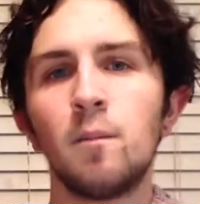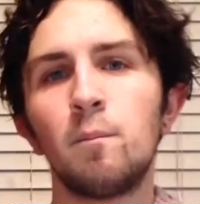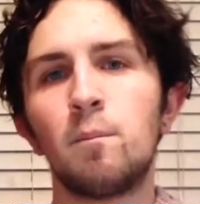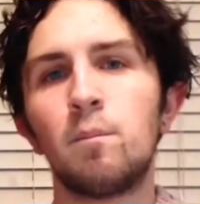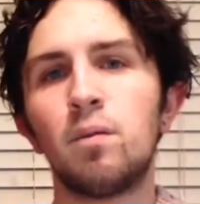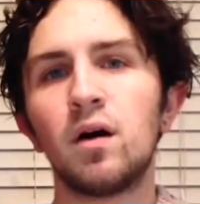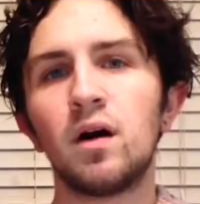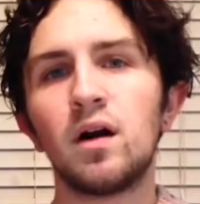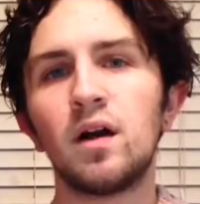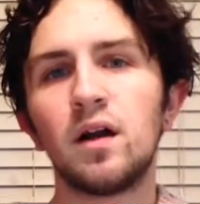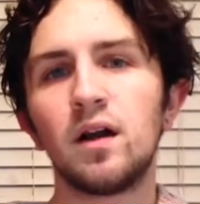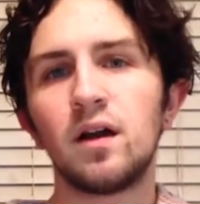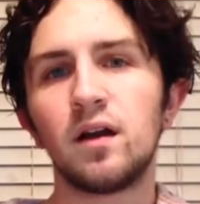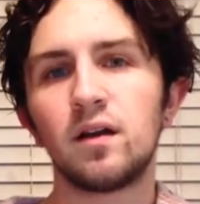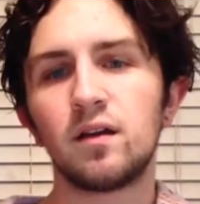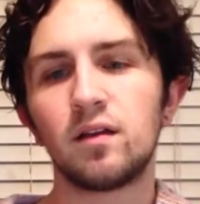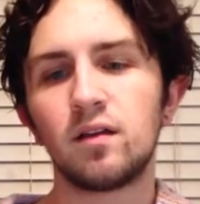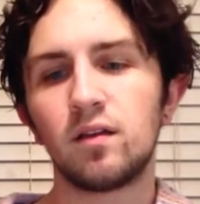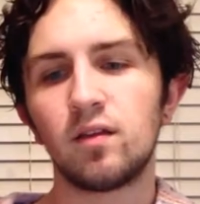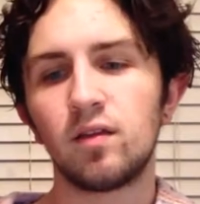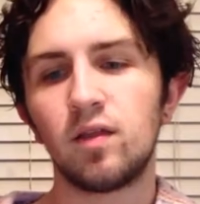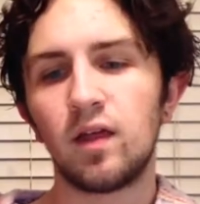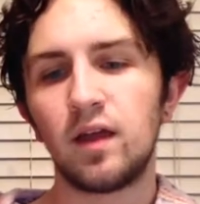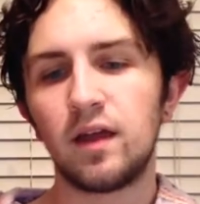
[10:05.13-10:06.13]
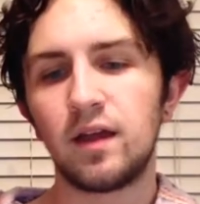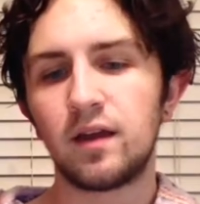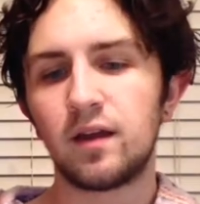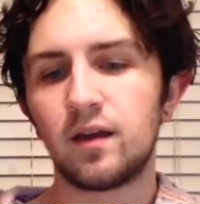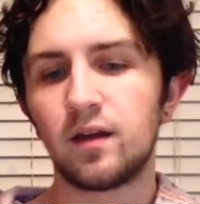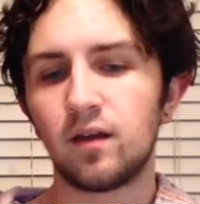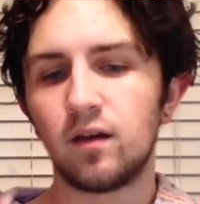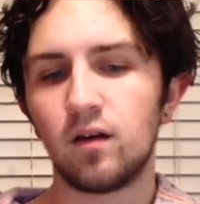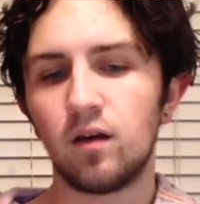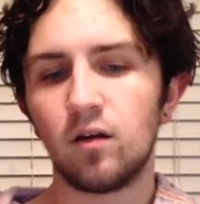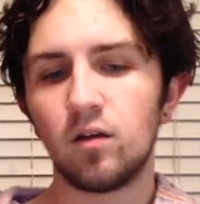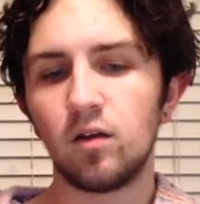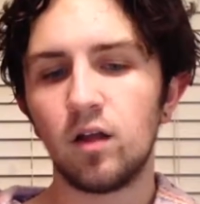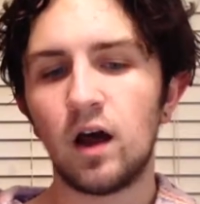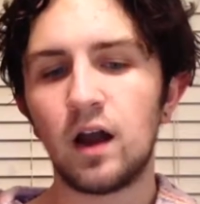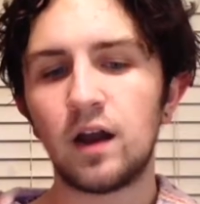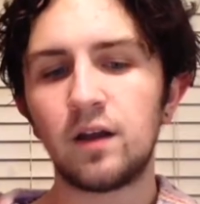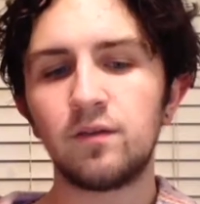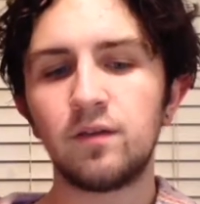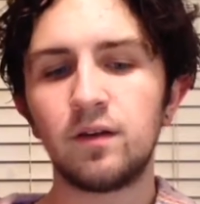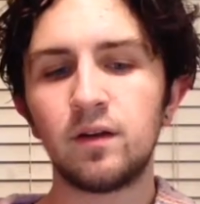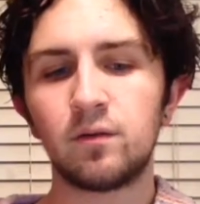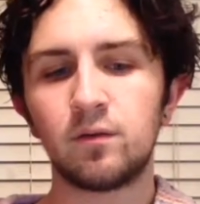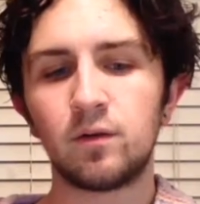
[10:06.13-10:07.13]
but, like, a lot
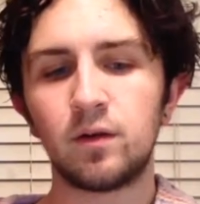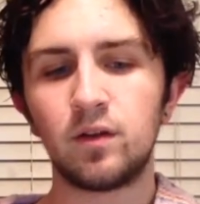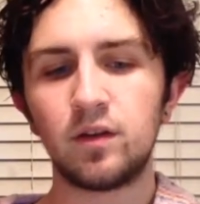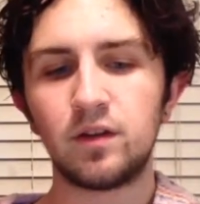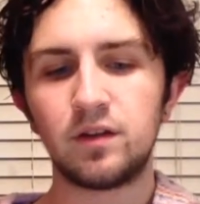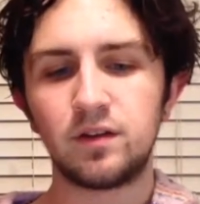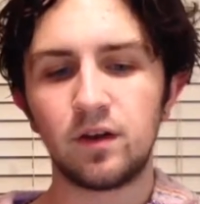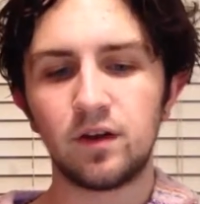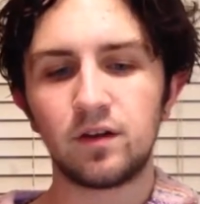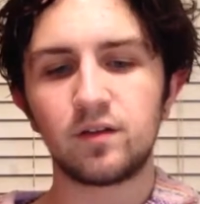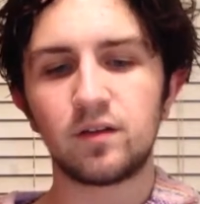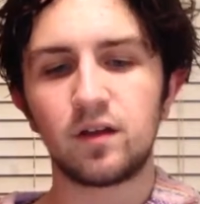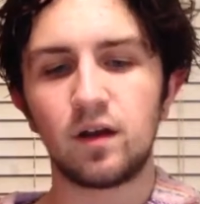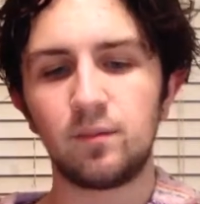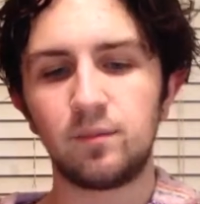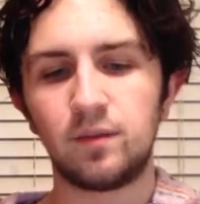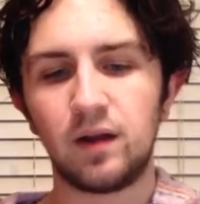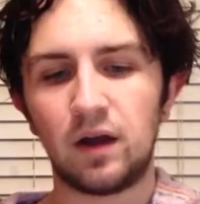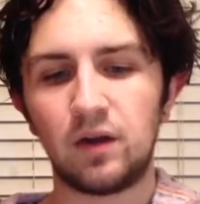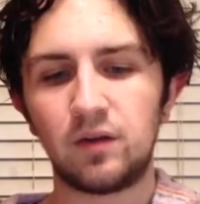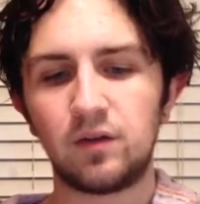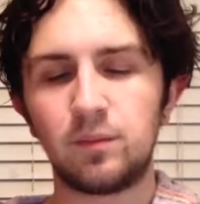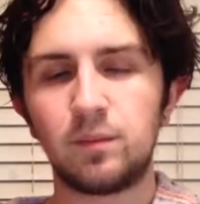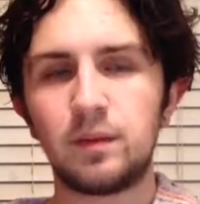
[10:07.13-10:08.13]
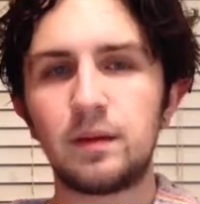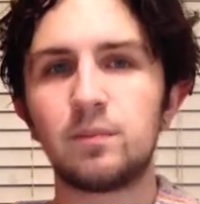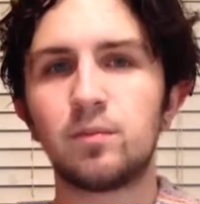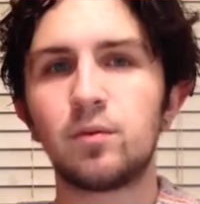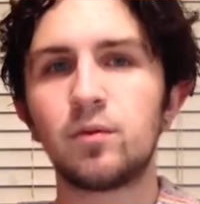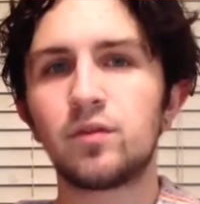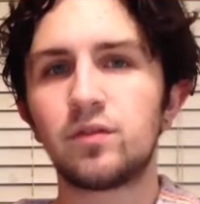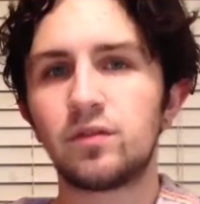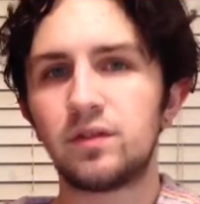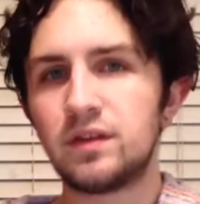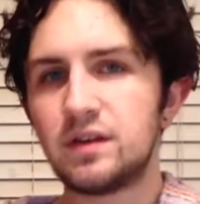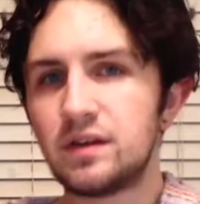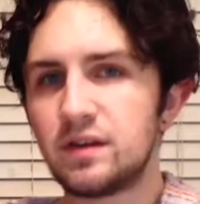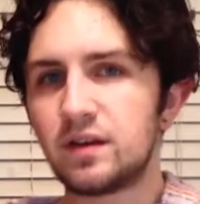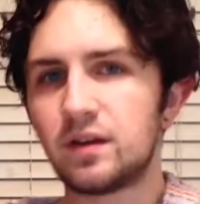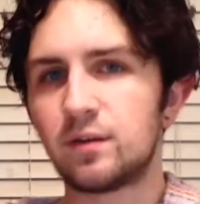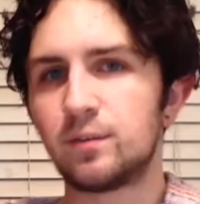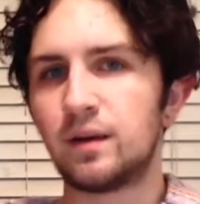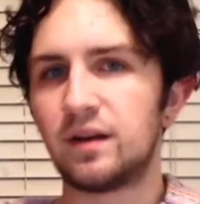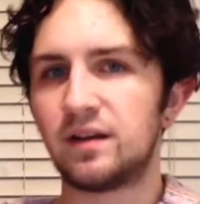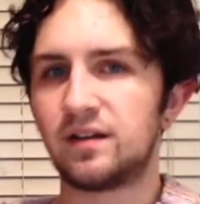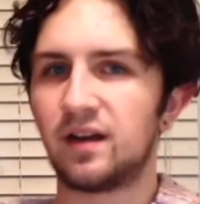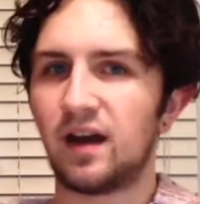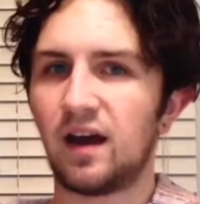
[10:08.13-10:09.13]
of it really does come down to people seeing your
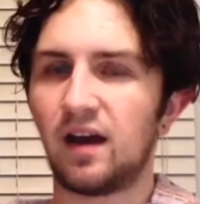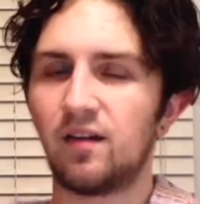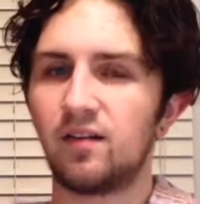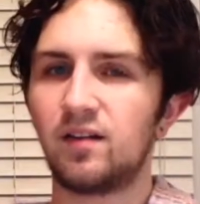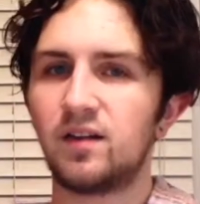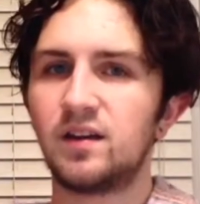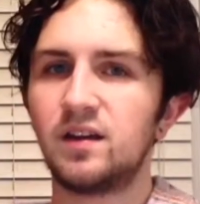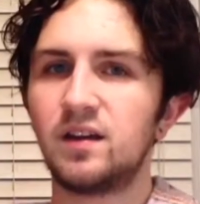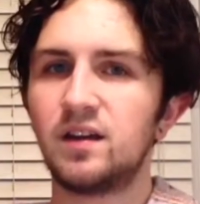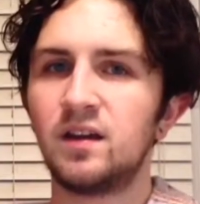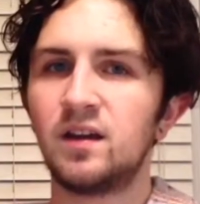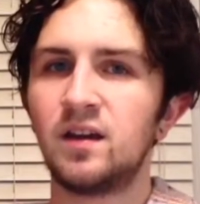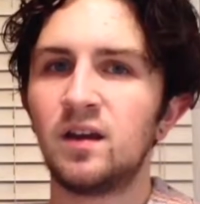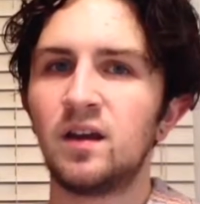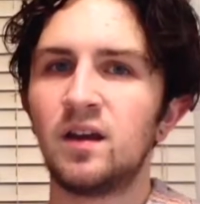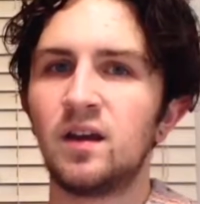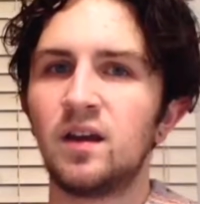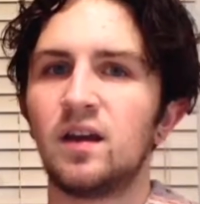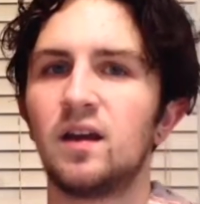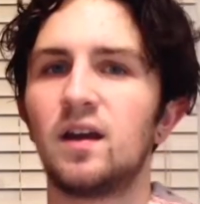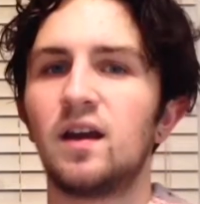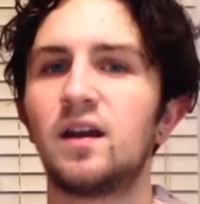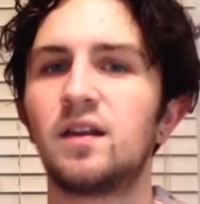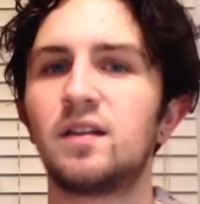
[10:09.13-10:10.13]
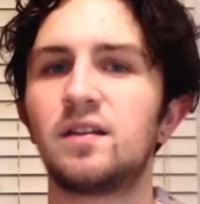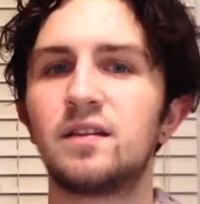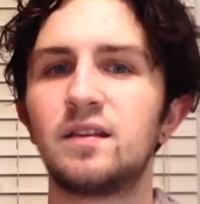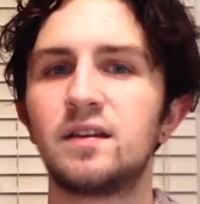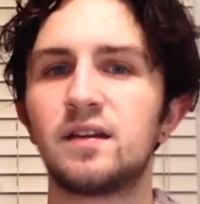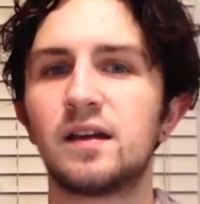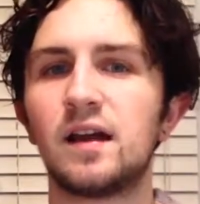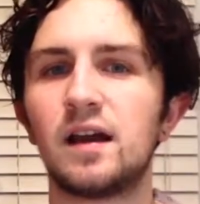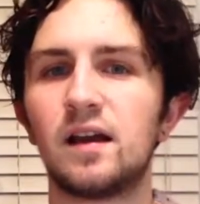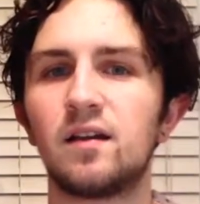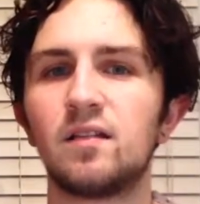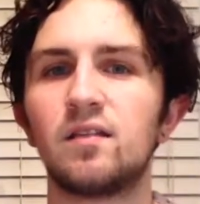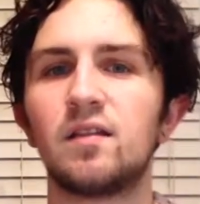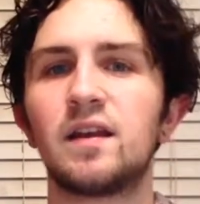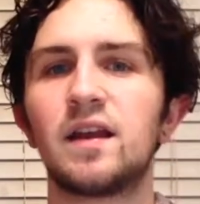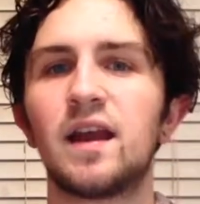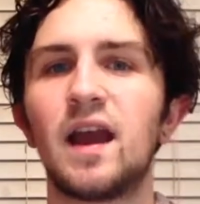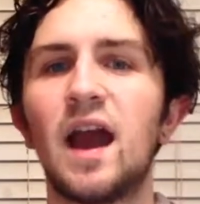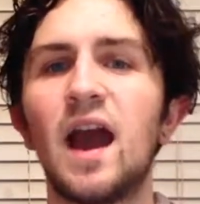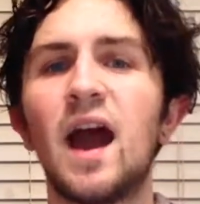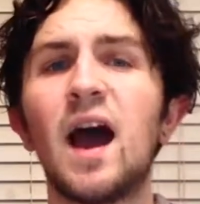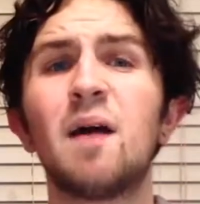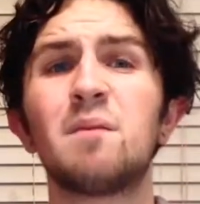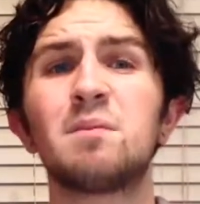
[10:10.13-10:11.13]
mentality and seeing, like,
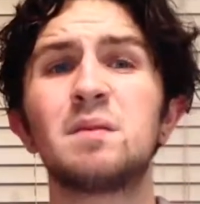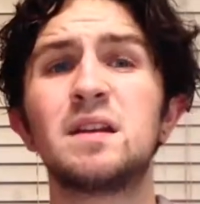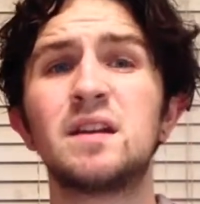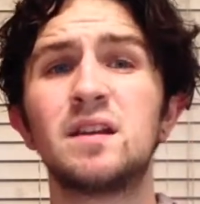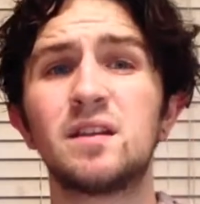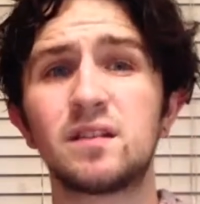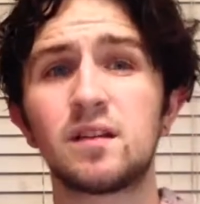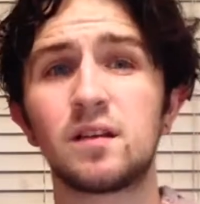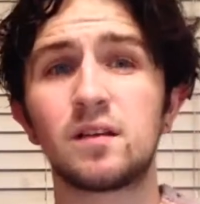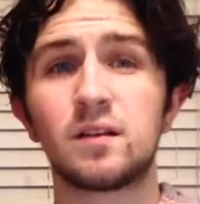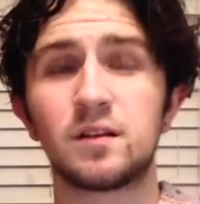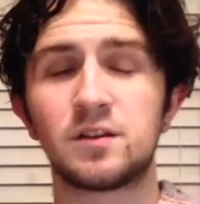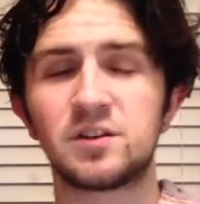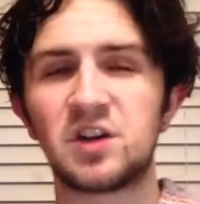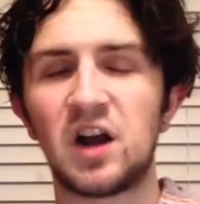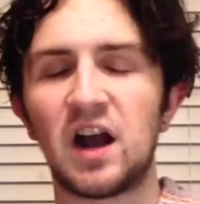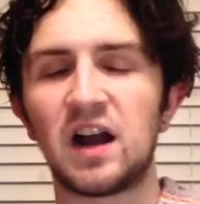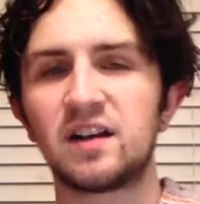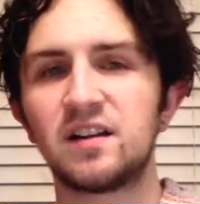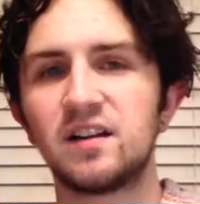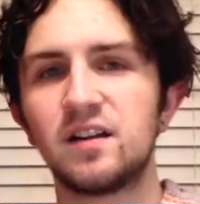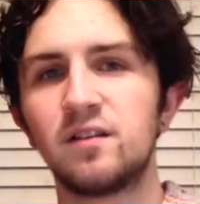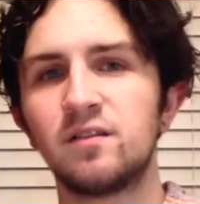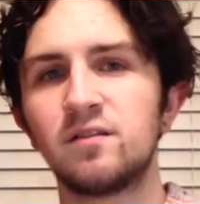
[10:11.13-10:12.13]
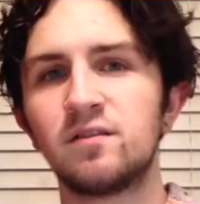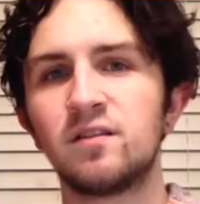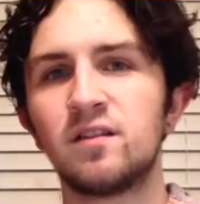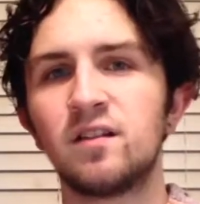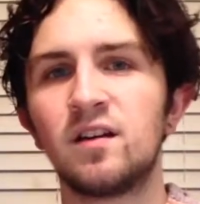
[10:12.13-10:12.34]
happiness is attractive.